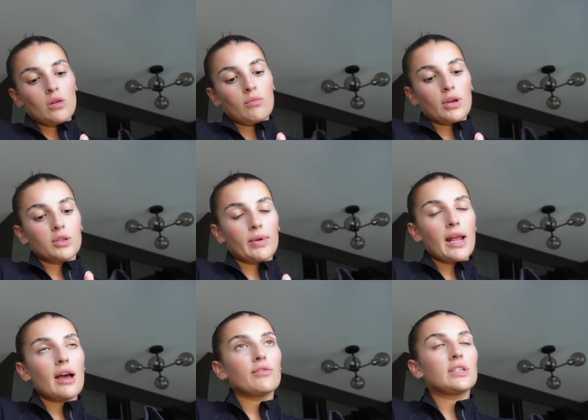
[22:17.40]
because when I
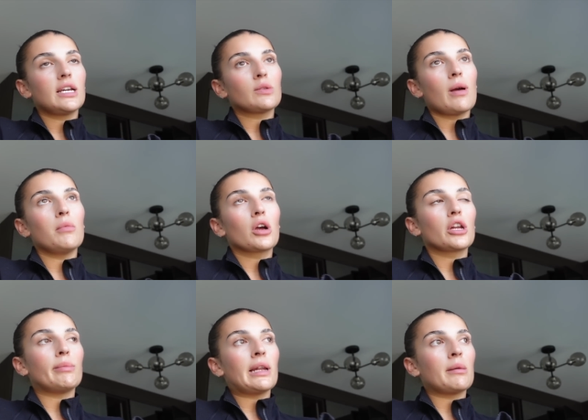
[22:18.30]
have days where I'm looking
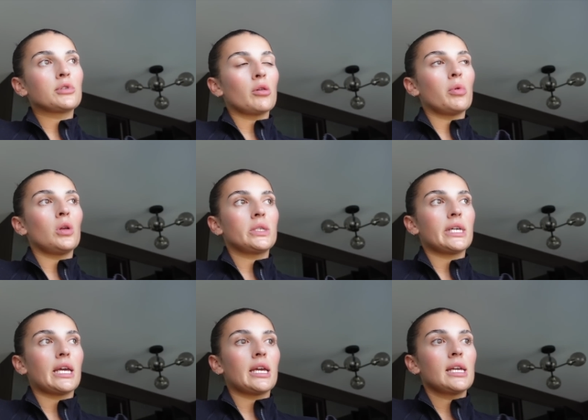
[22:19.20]
at my laptop all
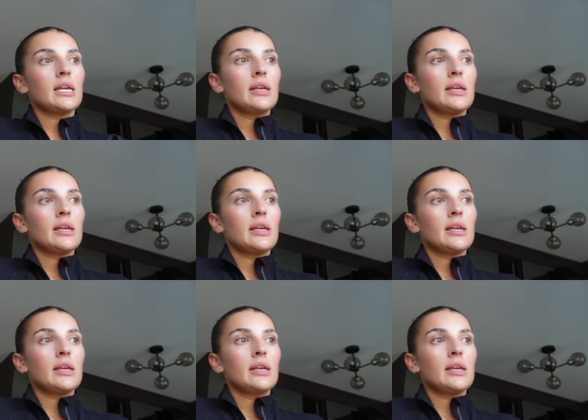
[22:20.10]
day,